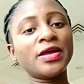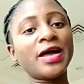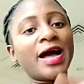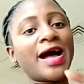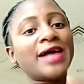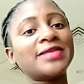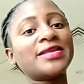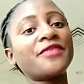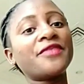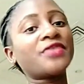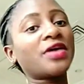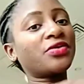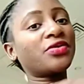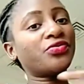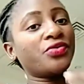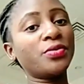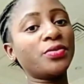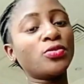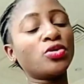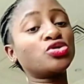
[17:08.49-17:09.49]
and after
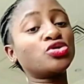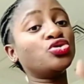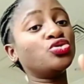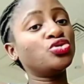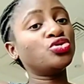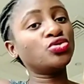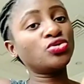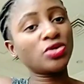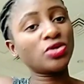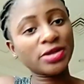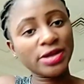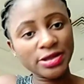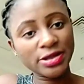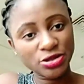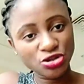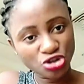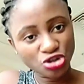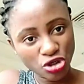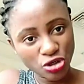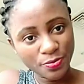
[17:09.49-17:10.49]
3 months you do not get a
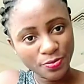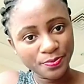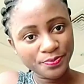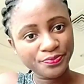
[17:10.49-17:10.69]
job,